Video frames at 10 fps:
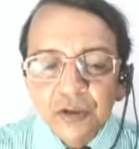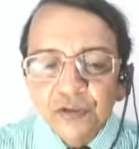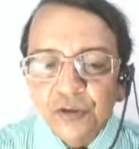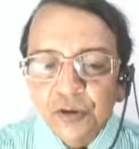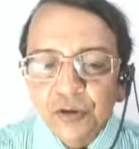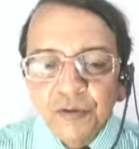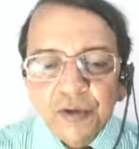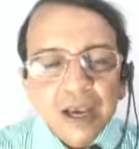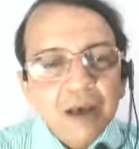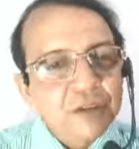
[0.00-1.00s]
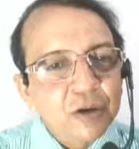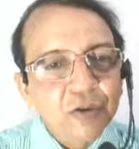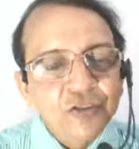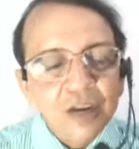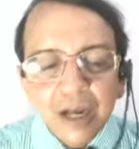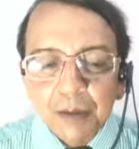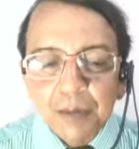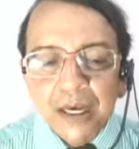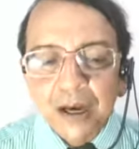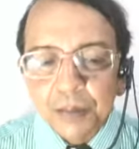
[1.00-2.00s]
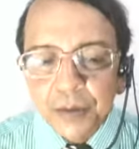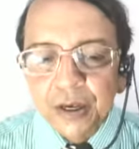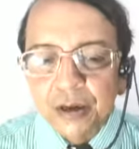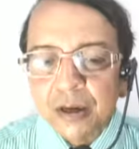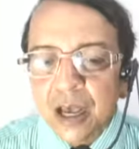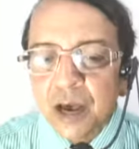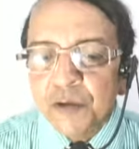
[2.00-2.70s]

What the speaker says: So we have the question coming up here.